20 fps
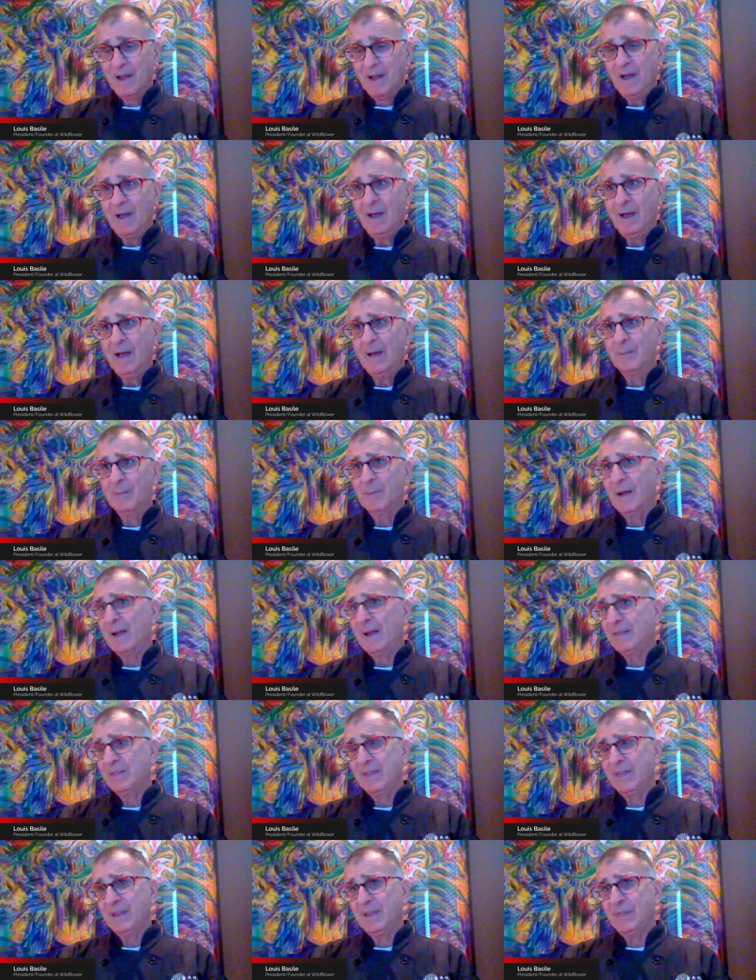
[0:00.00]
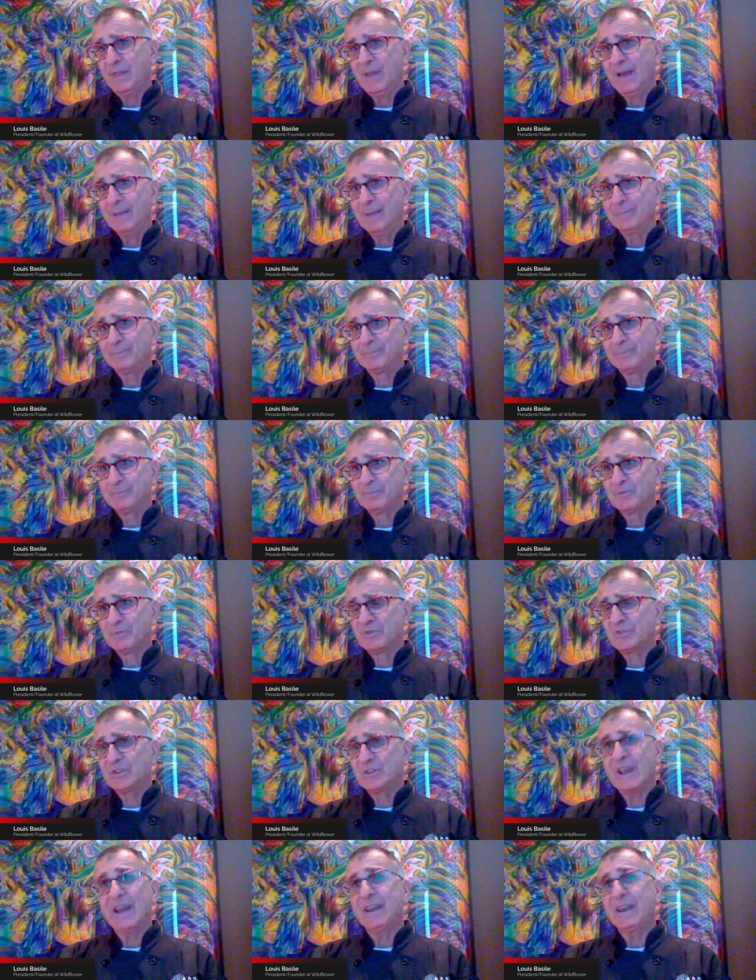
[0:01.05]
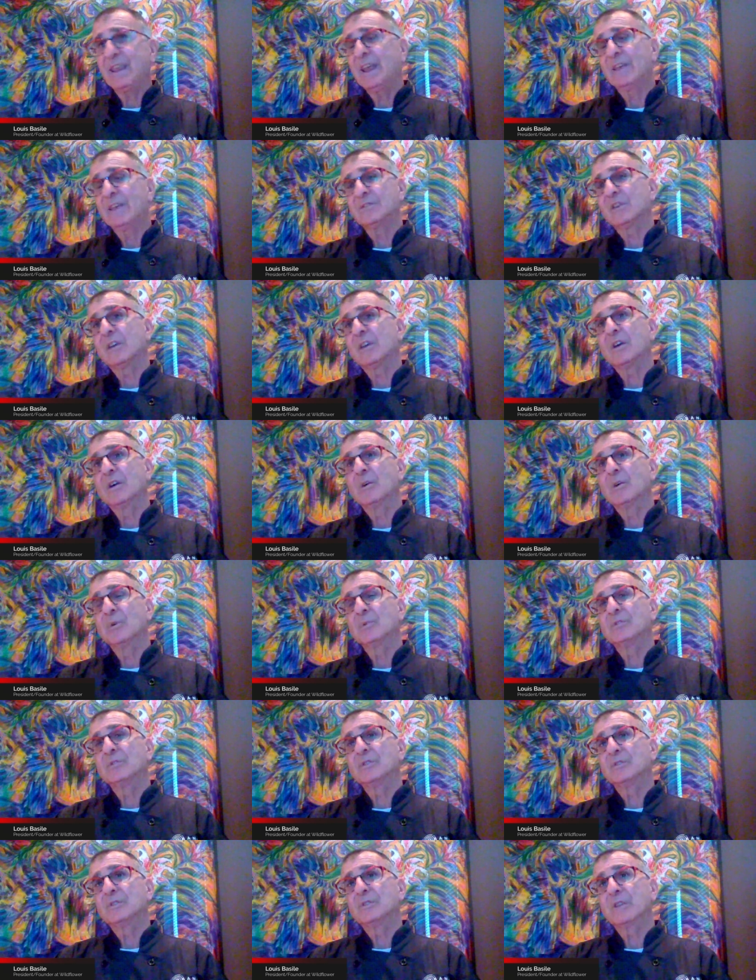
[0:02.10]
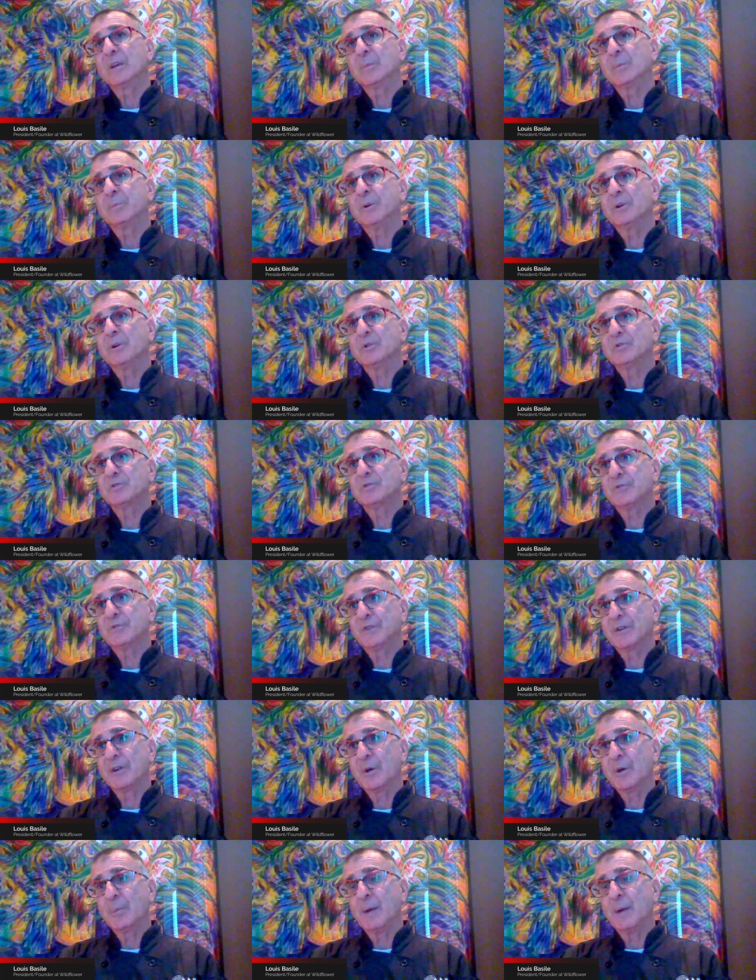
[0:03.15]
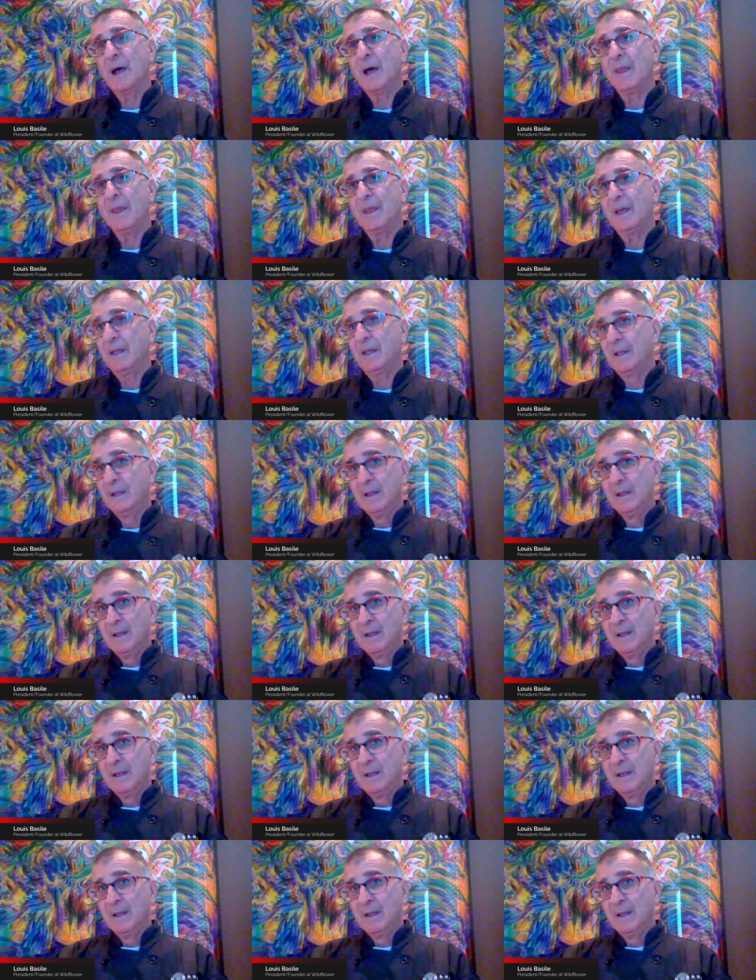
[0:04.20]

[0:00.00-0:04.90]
yeah. Um, yeah. I think that steady as it goes is the approach for Nobana.